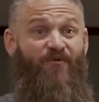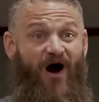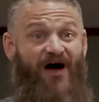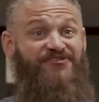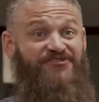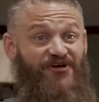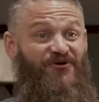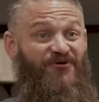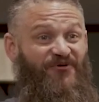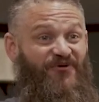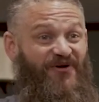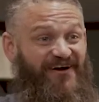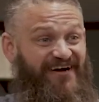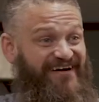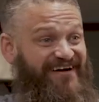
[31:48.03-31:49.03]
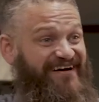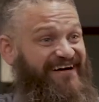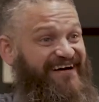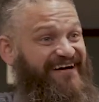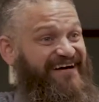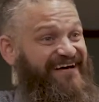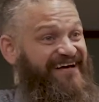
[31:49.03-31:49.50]
want to,
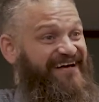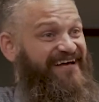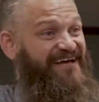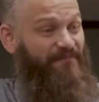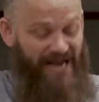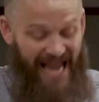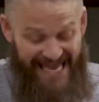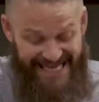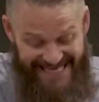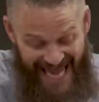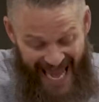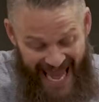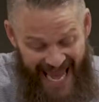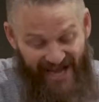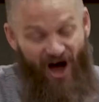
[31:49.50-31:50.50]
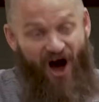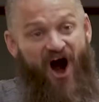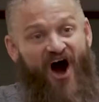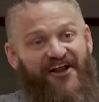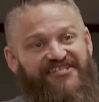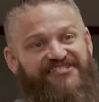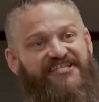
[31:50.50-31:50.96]
but I can't
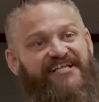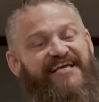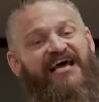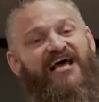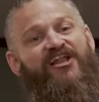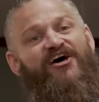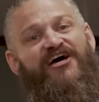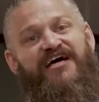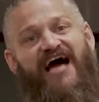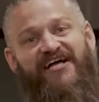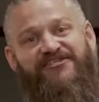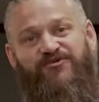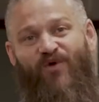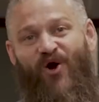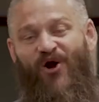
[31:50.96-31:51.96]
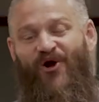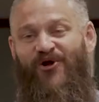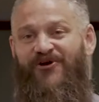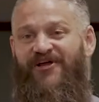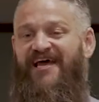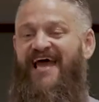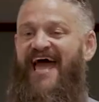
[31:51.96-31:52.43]
honestly look at God's
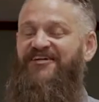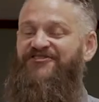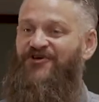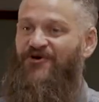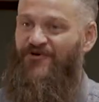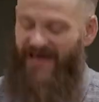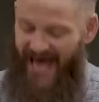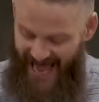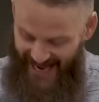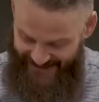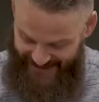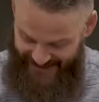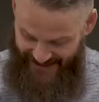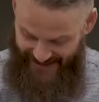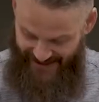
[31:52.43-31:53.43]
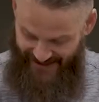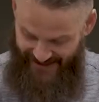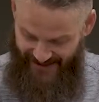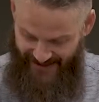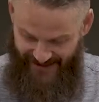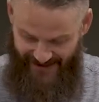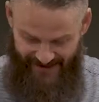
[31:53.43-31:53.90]
word and do that.
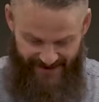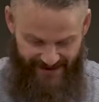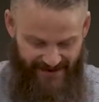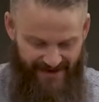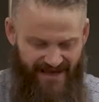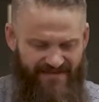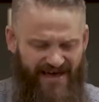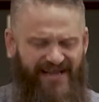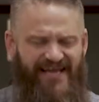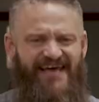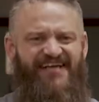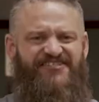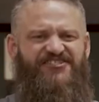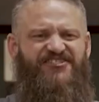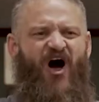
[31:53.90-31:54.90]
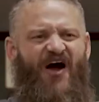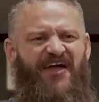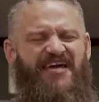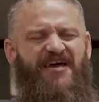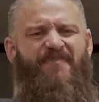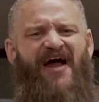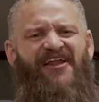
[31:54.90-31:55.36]
That it's
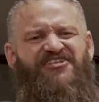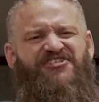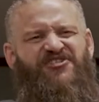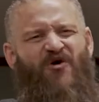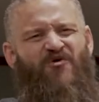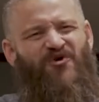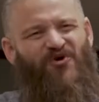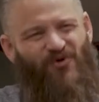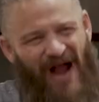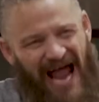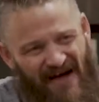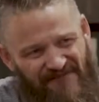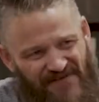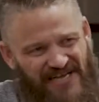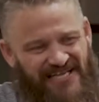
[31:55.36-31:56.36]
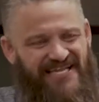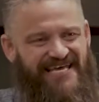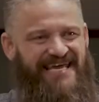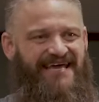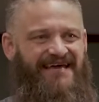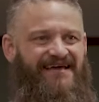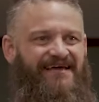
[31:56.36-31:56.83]
talking about it so
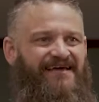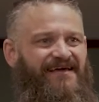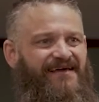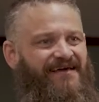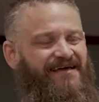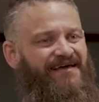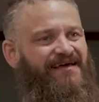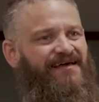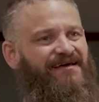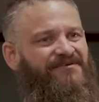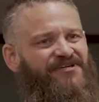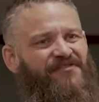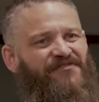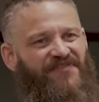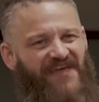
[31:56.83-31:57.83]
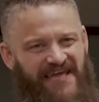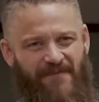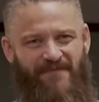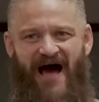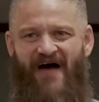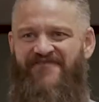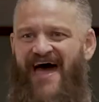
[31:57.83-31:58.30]
graphically. Just think
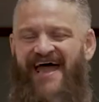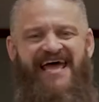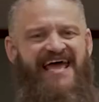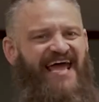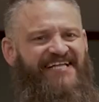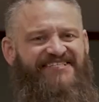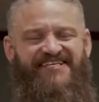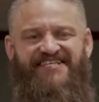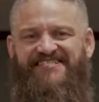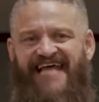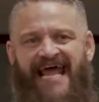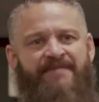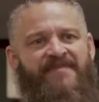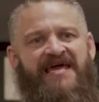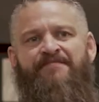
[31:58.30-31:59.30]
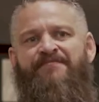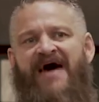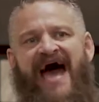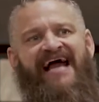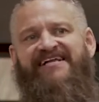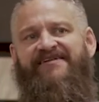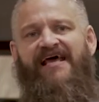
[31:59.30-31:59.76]
about that. It's the same
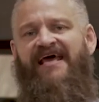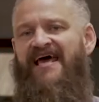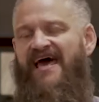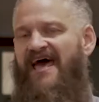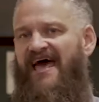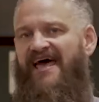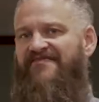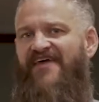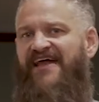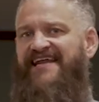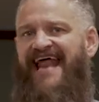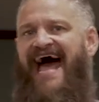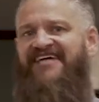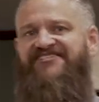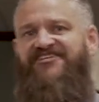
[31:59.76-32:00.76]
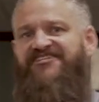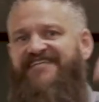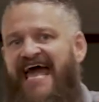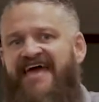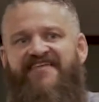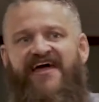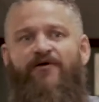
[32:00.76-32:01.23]
impact that it has
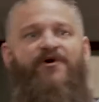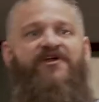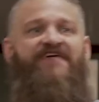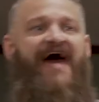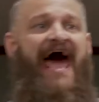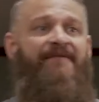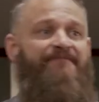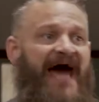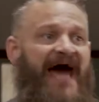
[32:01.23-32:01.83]
today that it would have had